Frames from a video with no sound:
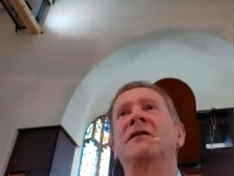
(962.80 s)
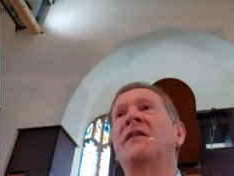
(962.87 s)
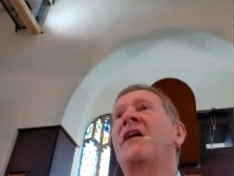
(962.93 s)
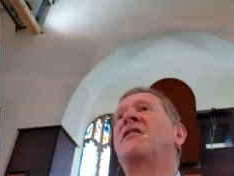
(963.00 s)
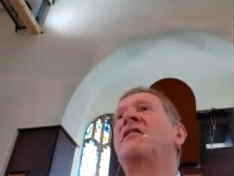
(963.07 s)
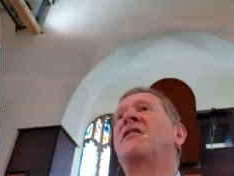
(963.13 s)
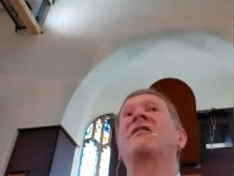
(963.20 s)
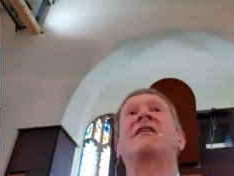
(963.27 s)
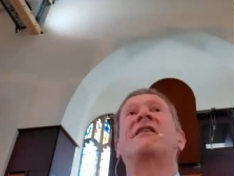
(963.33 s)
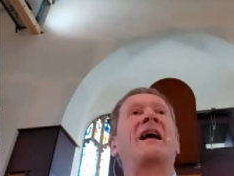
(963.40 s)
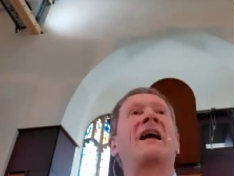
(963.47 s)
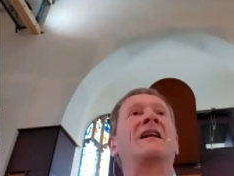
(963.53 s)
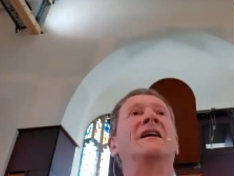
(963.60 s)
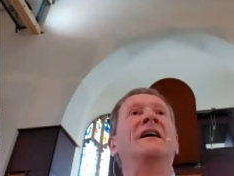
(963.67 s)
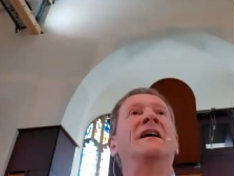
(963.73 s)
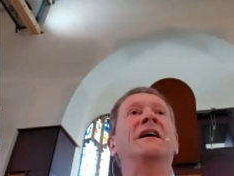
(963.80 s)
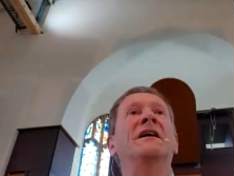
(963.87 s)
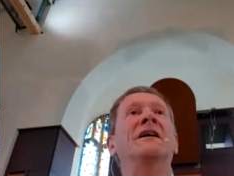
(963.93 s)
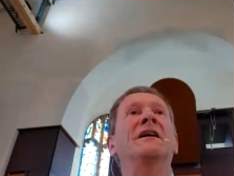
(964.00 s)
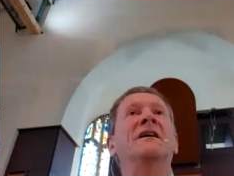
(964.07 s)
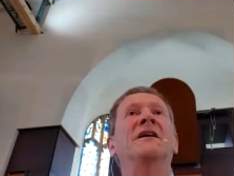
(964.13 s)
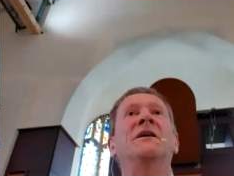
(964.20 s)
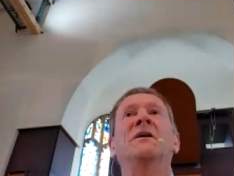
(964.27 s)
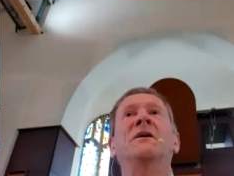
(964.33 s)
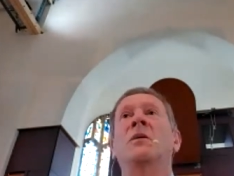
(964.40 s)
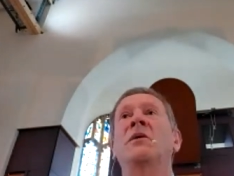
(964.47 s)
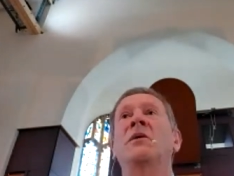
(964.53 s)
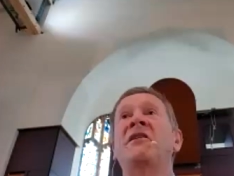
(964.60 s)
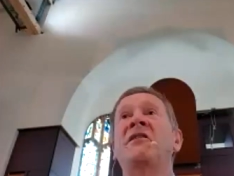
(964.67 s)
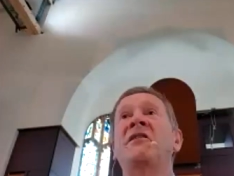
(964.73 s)
And that's exactly
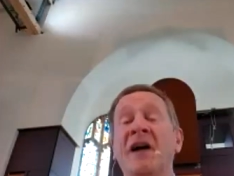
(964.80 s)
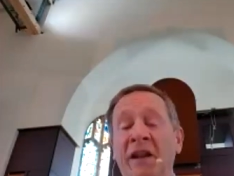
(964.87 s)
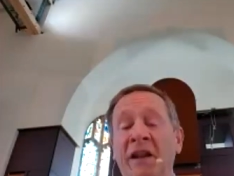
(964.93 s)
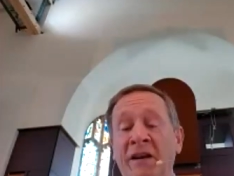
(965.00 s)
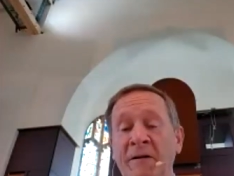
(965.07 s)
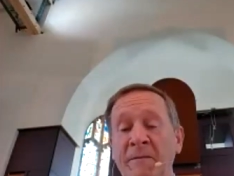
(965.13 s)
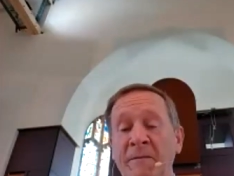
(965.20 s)
what he's done.